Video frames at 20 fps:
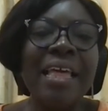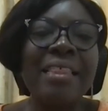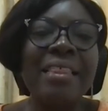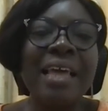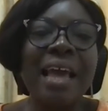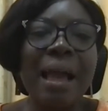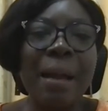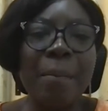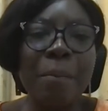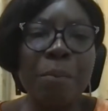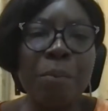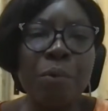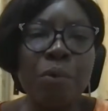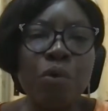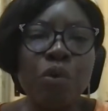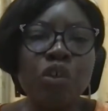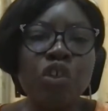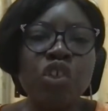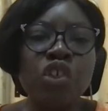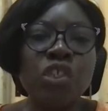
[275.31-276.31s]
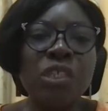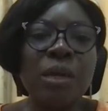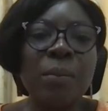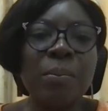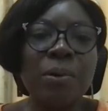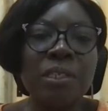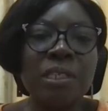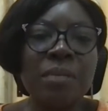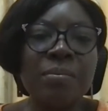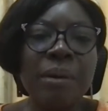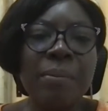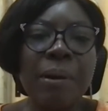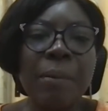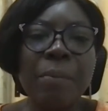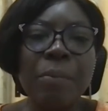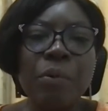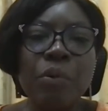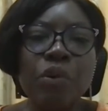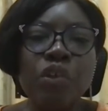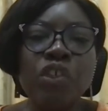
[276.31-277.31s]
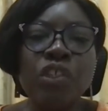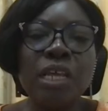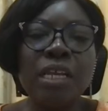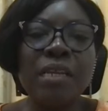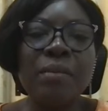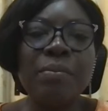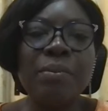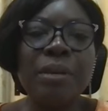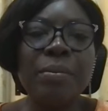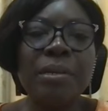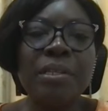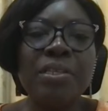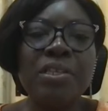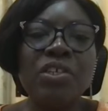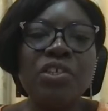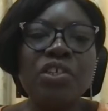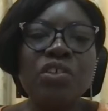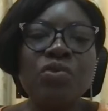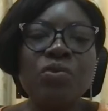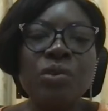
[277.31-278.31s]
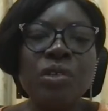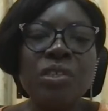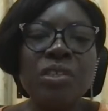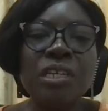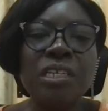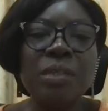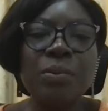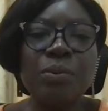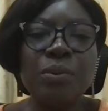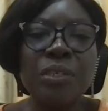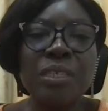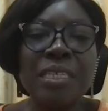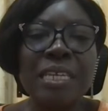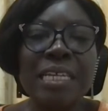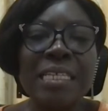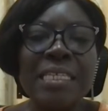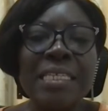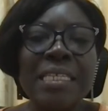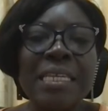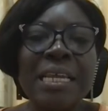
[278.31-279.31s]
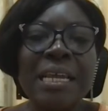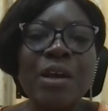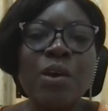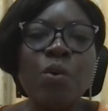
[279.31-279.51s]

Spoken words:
the approach, the bottom-up approach that implementation research presents,